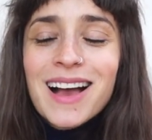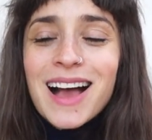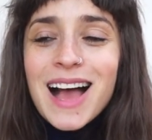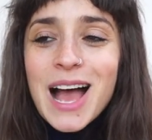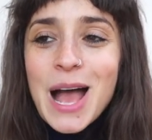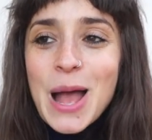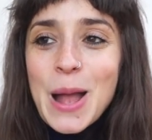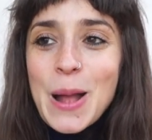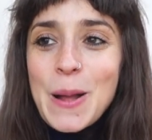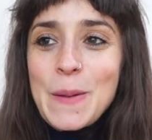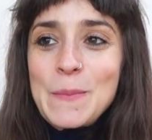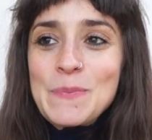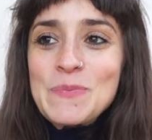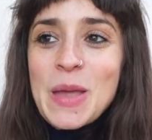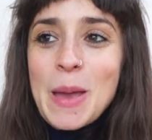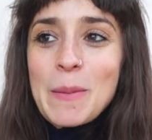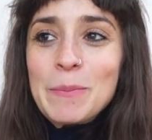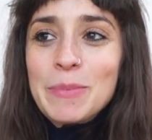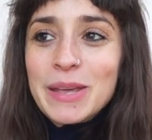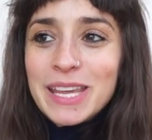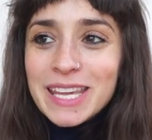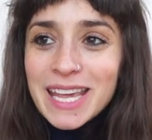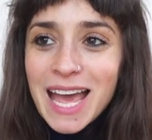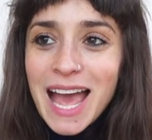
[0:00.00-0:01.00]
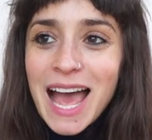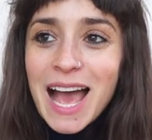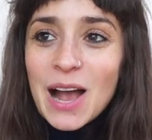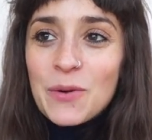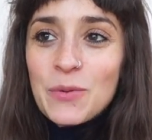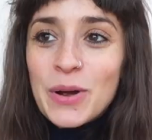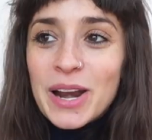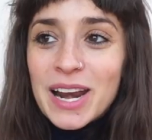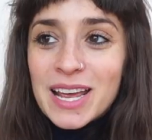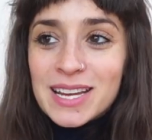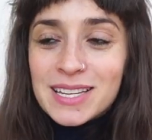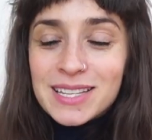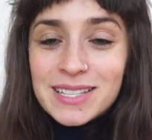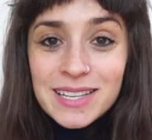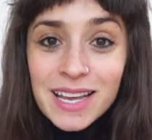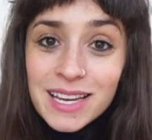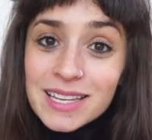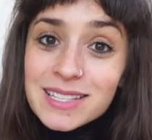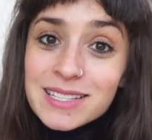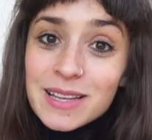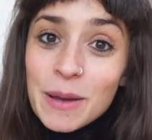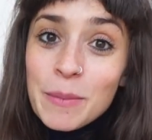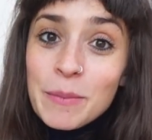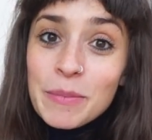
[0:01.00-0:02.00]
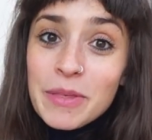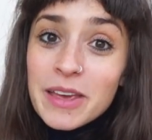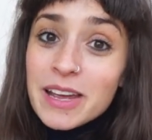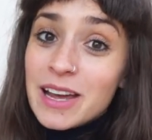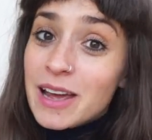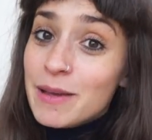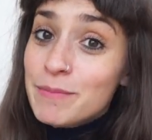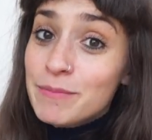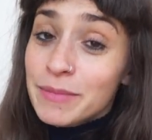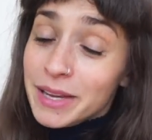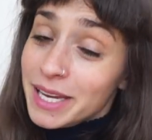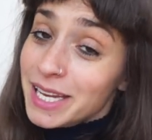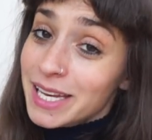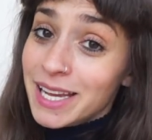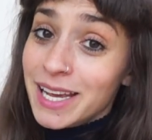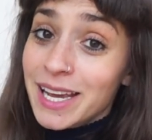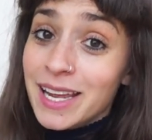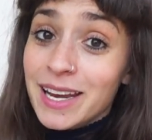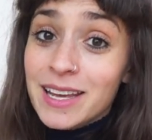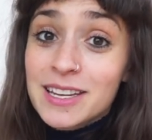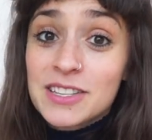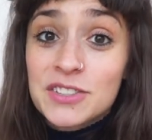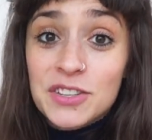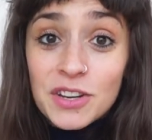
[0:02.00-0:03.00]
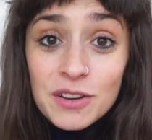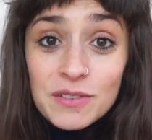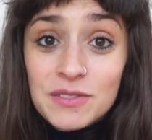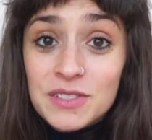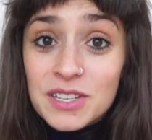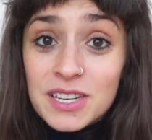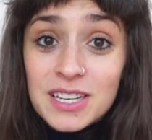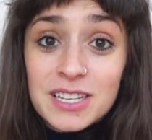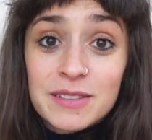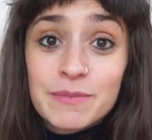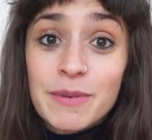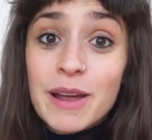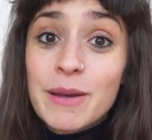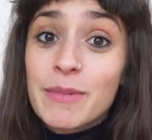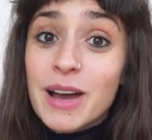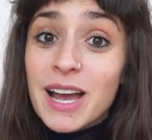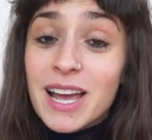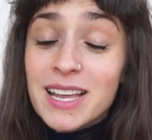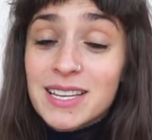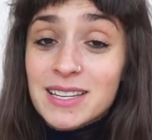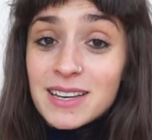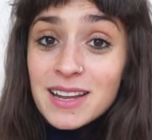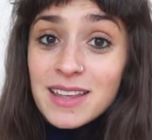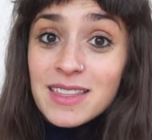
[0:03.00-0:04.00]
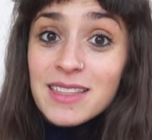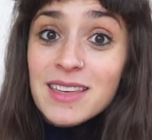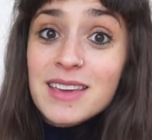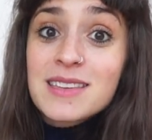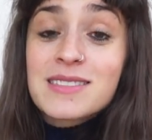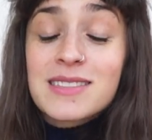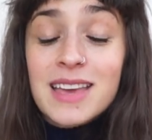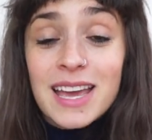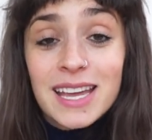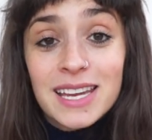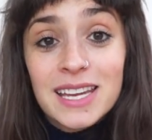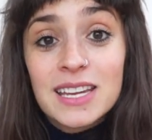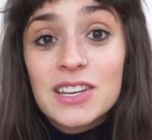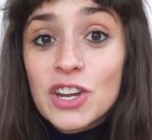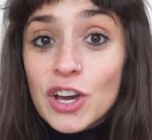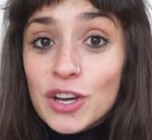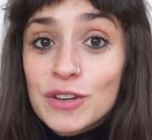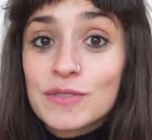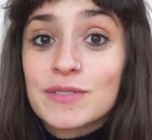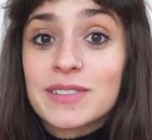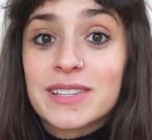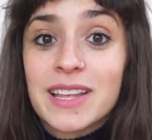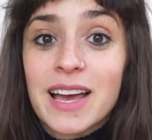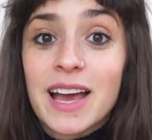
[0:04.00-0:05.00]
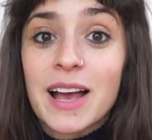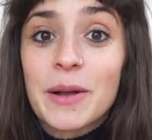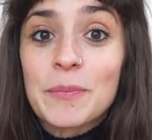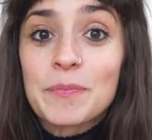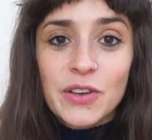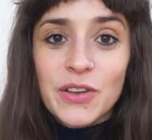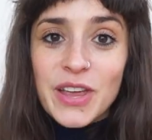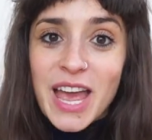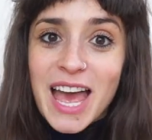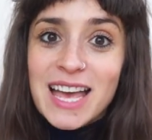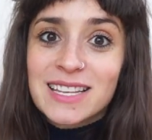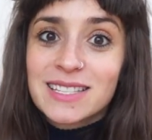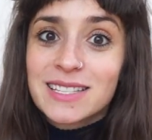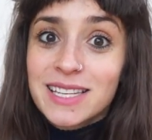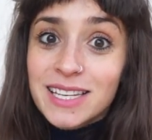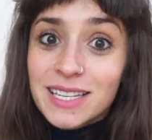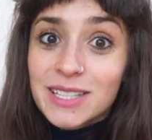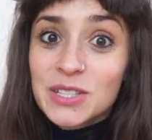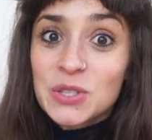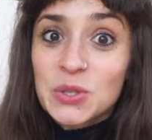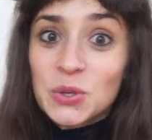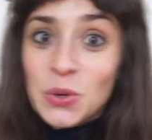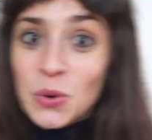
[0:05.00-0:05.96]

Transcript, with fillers: Um, but yeah, when I say something, I mean it and I don't change my mind, and I think that he knows that. But yeah, stick to